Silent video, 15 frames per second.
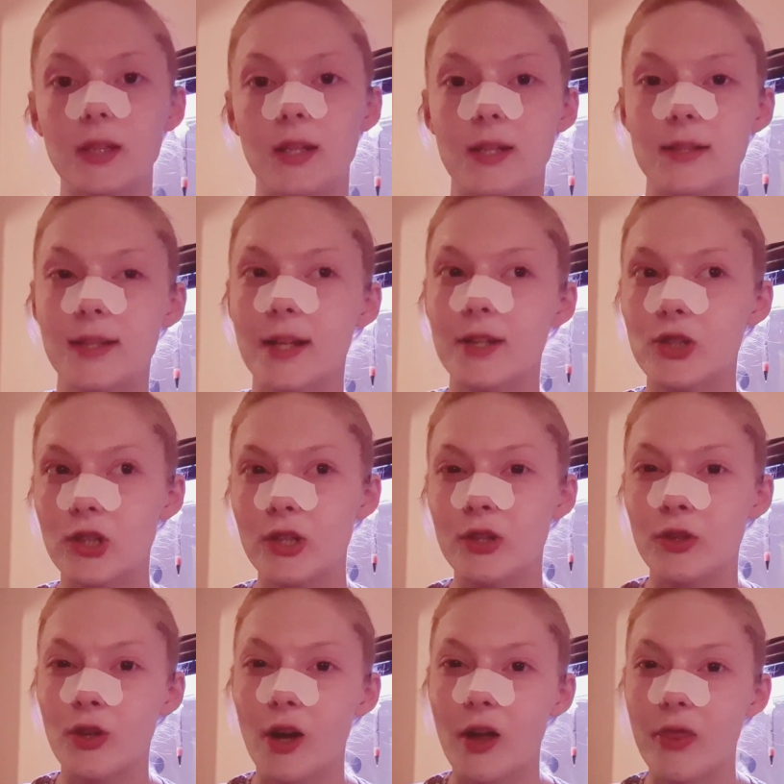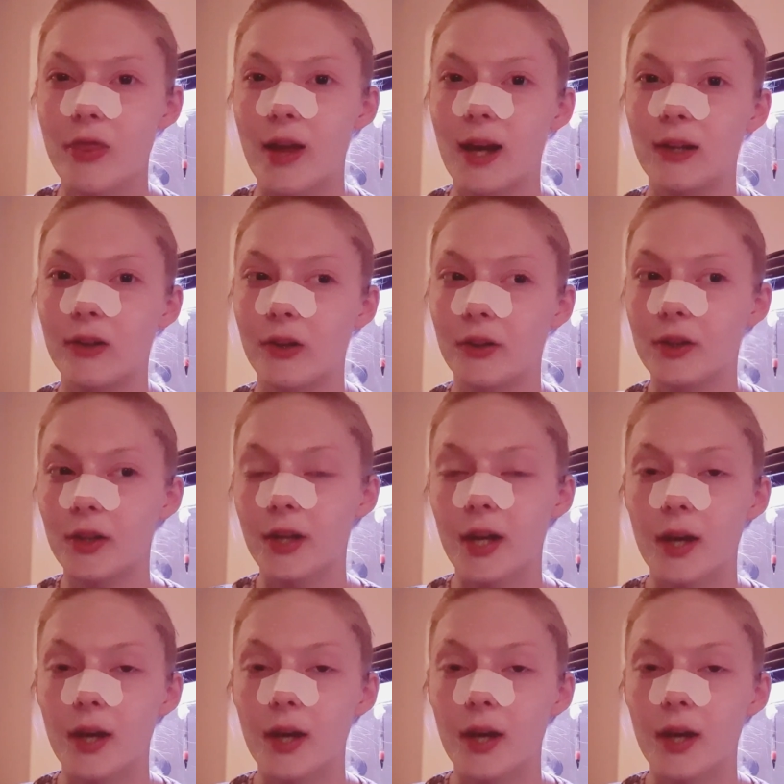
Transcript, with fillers: It's actually not that long ago,